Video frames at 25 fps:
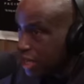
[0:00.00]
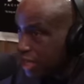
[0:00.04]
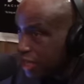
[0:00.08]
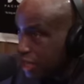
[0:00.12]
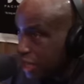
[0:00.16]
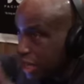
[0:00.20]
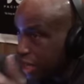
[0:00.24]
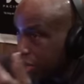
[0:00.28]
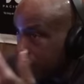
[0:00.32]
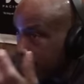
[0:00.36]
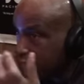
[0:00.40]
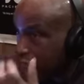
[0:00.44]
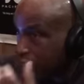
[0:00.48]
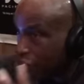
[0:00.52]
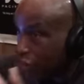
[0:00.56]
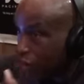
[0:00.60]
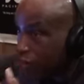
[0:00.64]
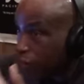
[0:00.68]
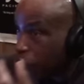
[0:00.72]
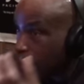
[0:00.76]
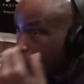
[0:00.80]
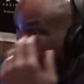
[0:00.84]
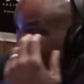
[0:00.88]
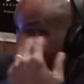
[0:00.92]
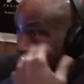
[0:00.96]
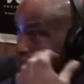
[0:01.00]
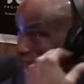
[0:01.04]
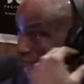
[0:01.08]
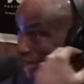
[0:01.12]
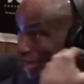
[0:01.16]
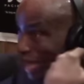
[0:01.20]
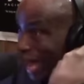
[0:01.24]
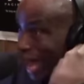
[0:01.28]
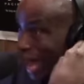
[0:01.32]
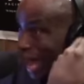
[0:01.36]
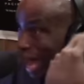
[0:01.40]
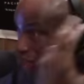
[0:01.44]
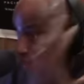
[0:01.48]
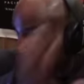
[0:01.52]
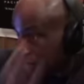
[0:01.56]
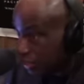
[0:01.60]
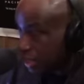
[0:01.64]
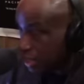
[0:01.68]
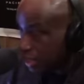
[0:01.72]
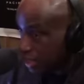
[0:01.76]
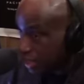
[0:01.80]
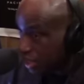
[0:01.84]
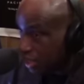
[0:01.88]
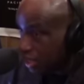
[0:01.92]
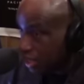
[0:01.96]
is to inform what is
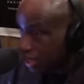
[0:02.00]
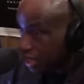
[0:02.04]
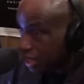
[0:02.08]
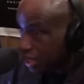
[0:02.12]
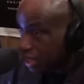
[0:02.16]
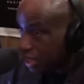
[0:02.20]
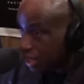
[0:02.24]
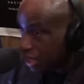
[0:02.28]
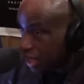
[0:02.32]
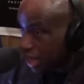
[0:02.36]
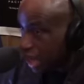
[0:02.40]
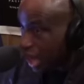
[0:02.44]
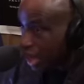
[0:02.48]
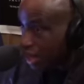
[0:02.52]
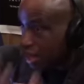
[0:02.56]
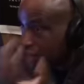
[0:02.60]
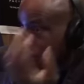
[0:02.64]
happening. And